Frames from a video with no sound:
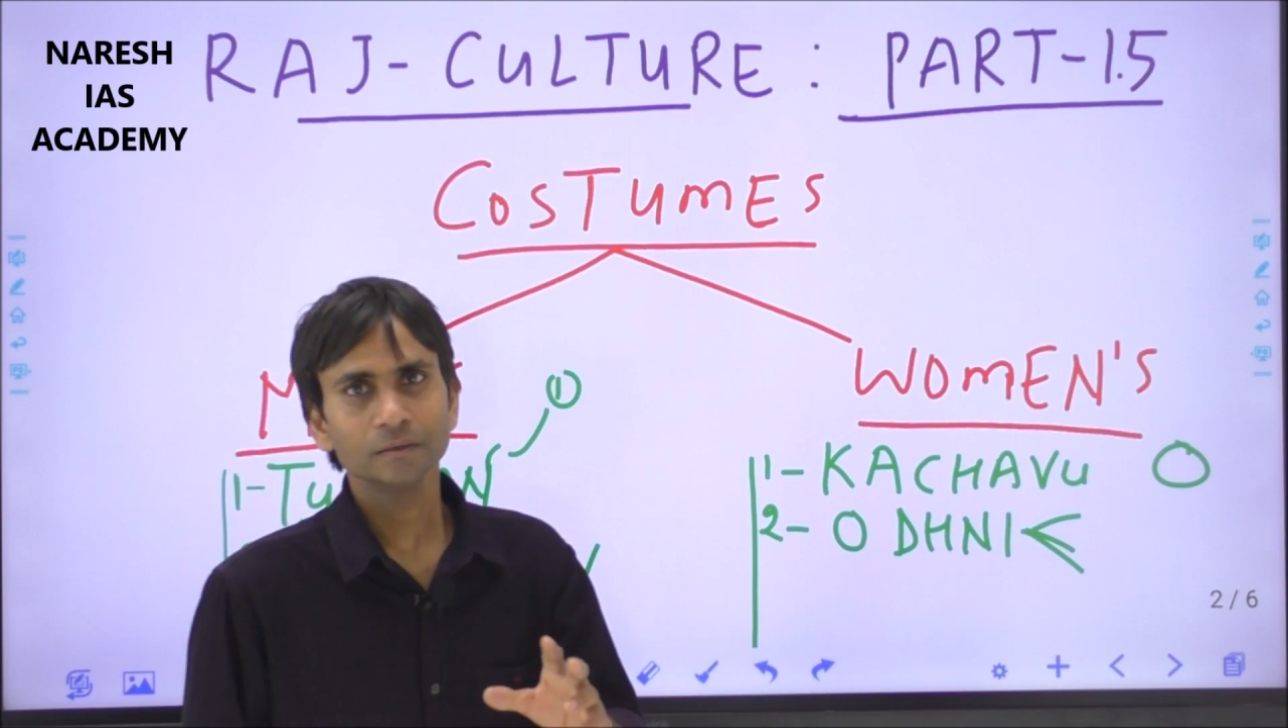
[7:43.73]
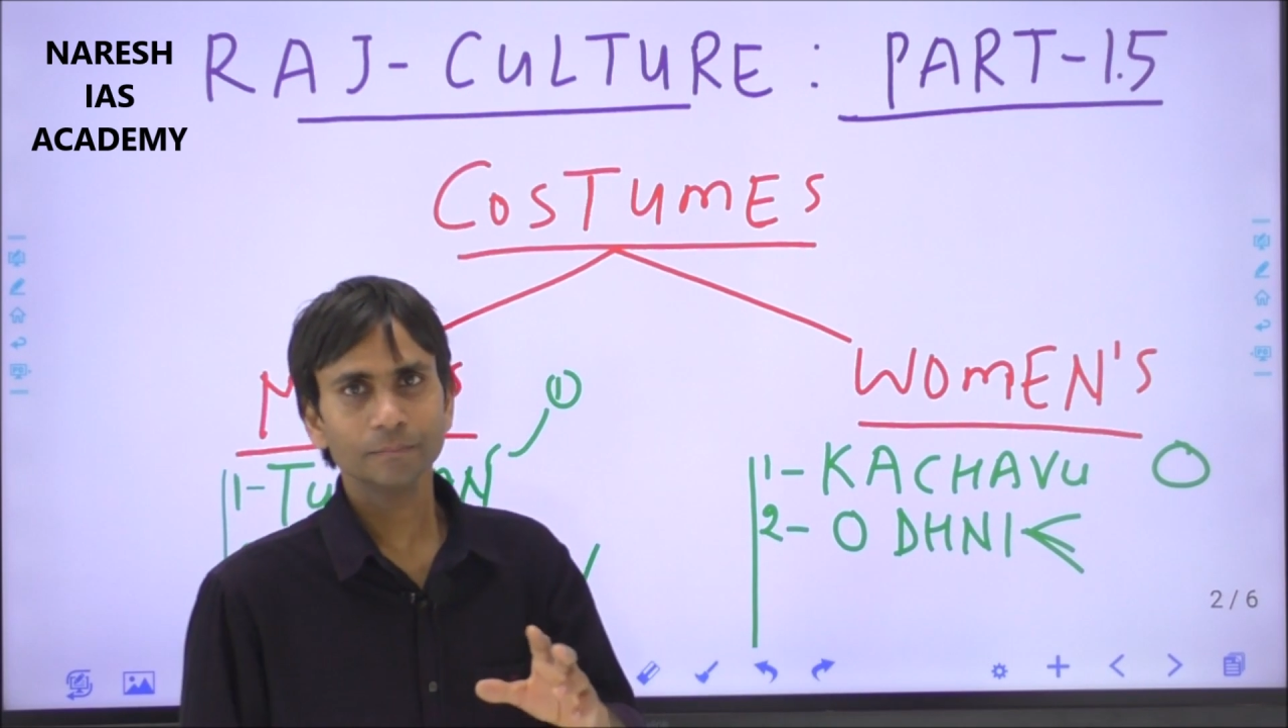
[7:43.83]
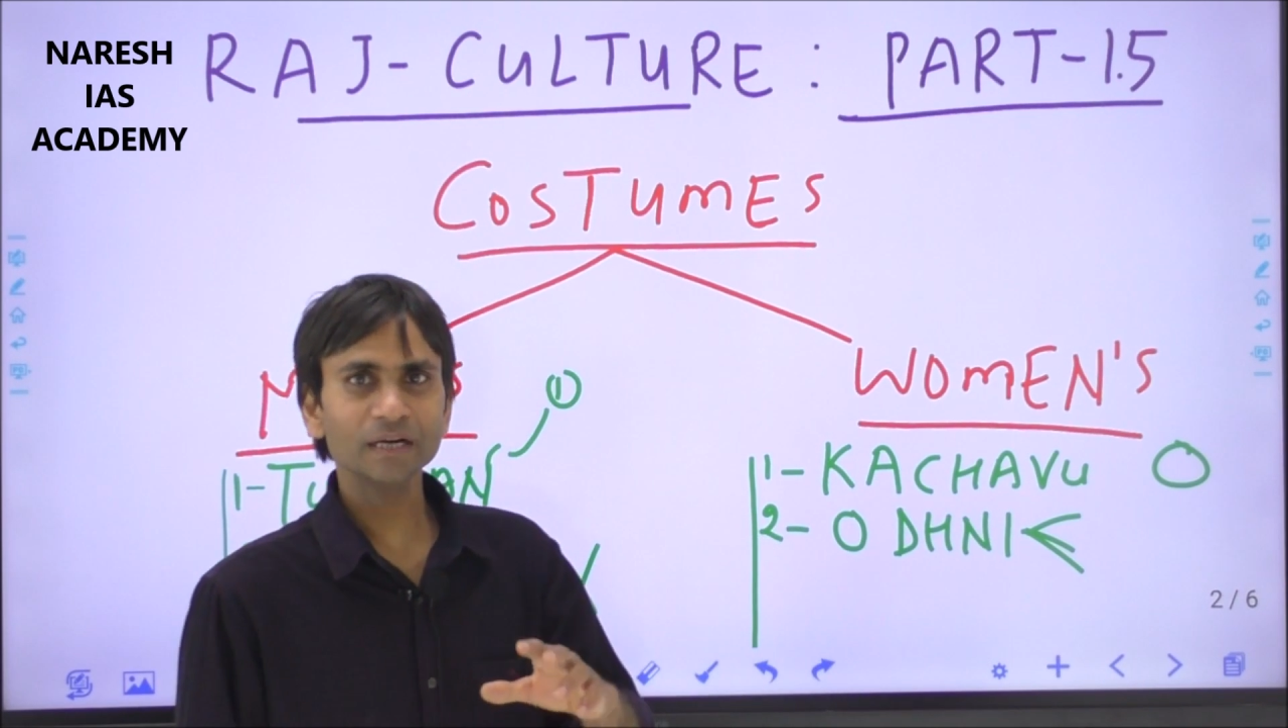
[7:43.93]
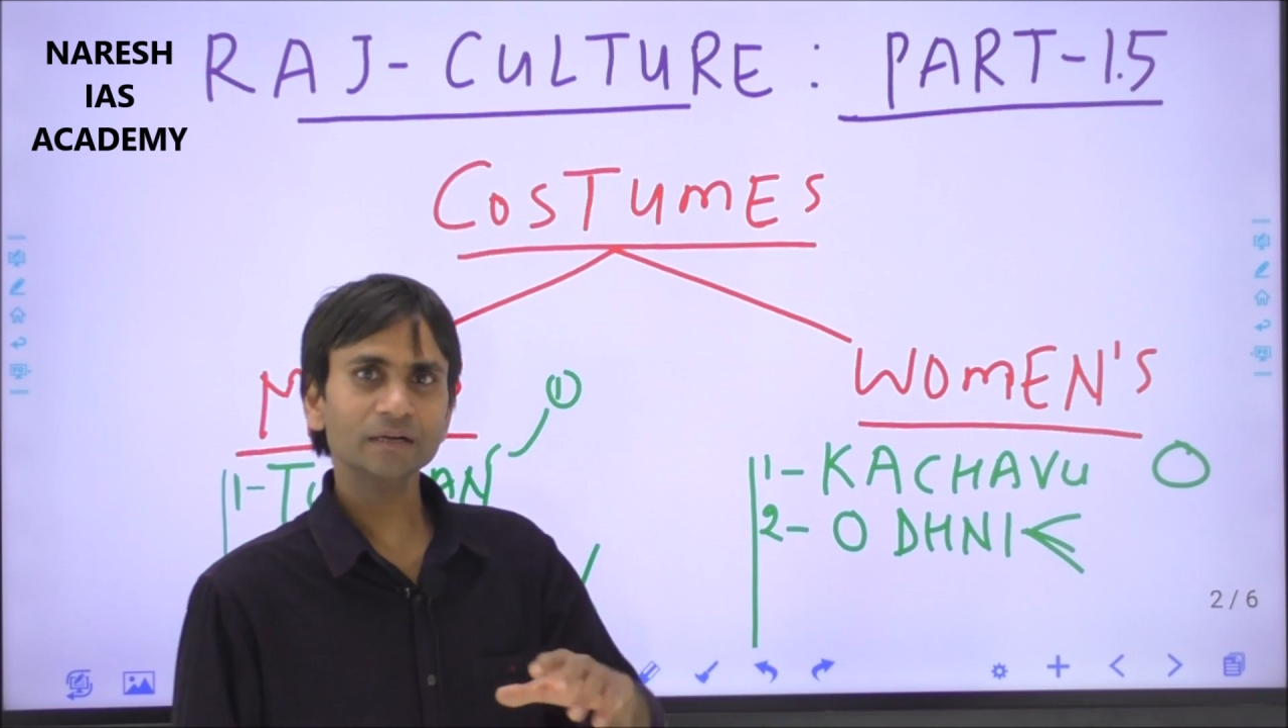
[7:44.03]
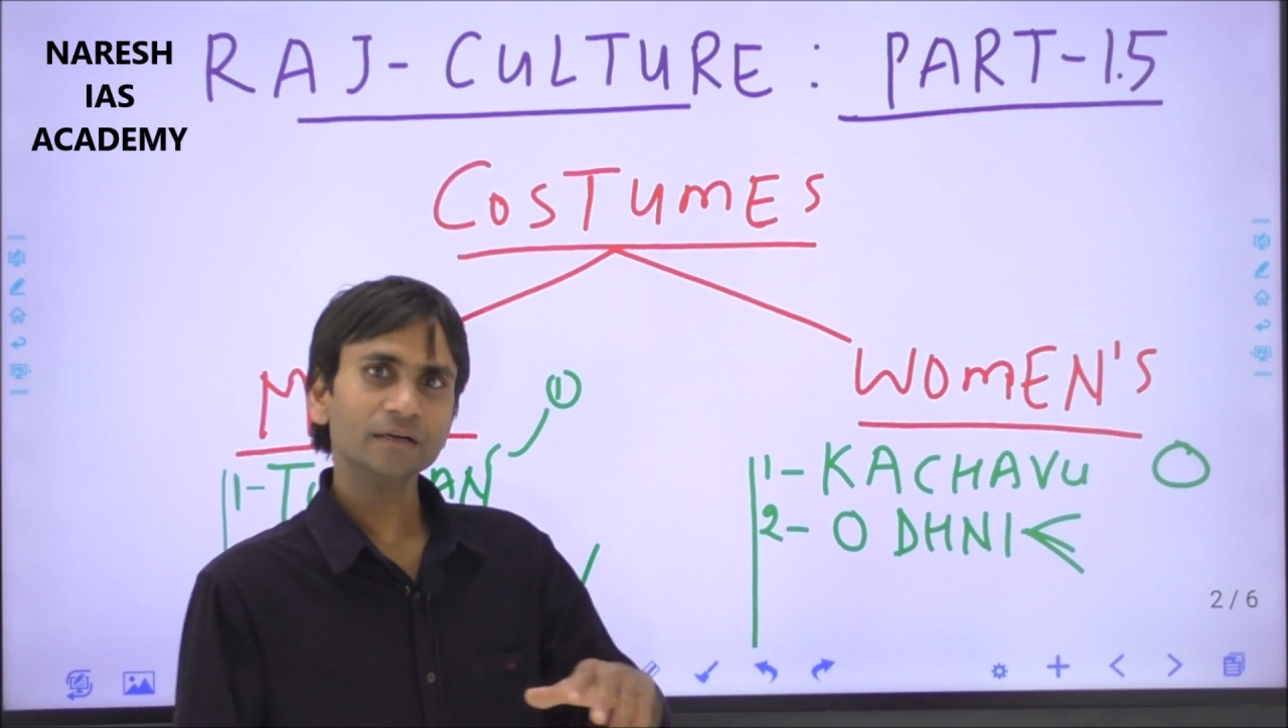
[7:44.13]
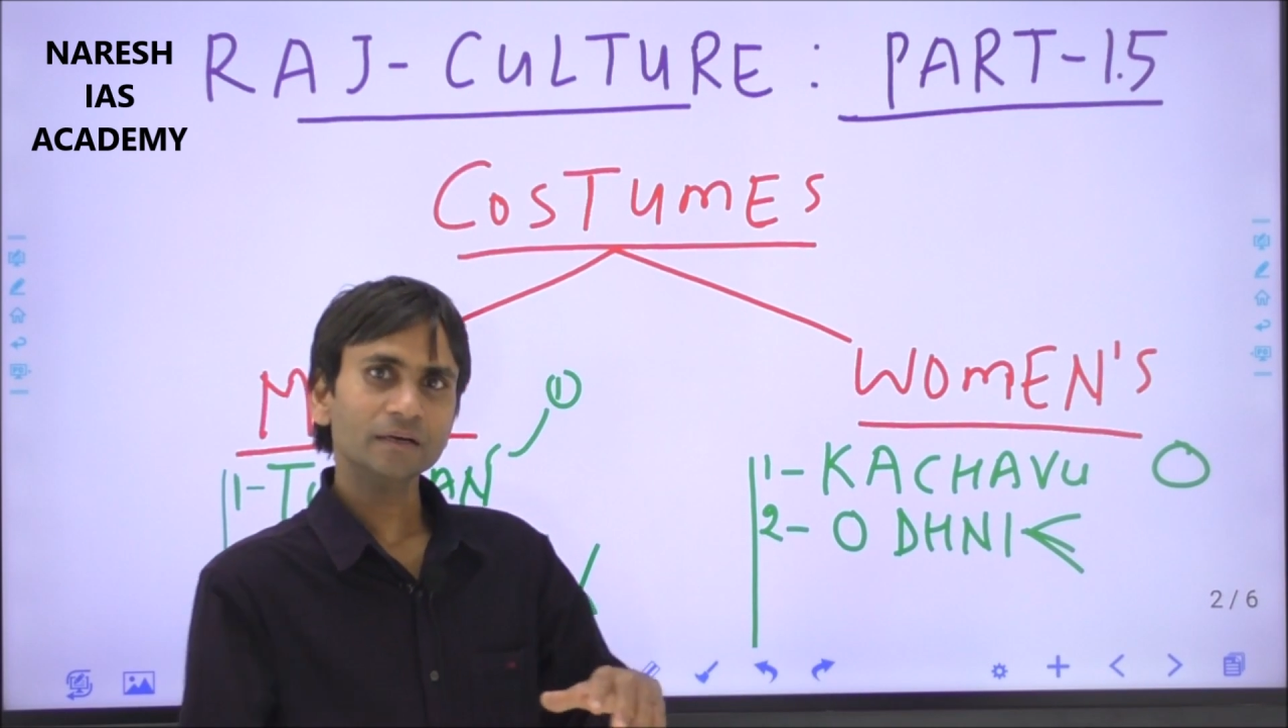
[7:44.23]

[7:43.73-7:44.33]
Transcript: but